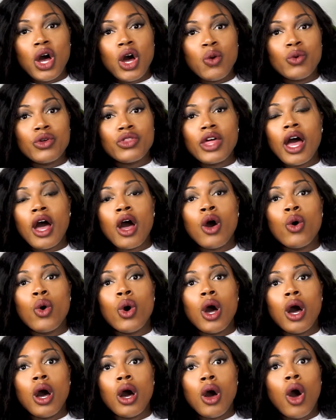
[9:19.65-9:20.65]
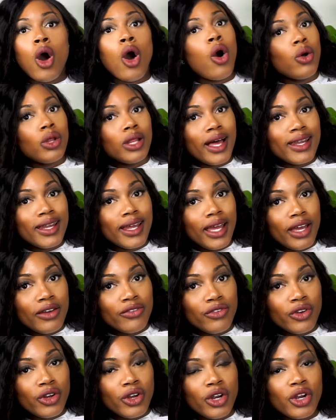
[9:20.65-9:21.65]
without a whole lot of
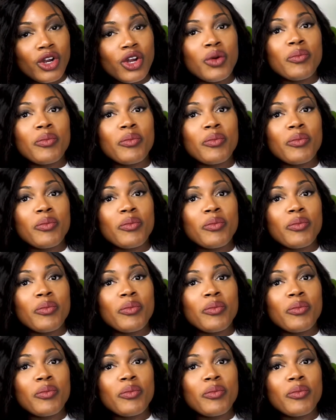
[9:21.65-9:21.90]
effort,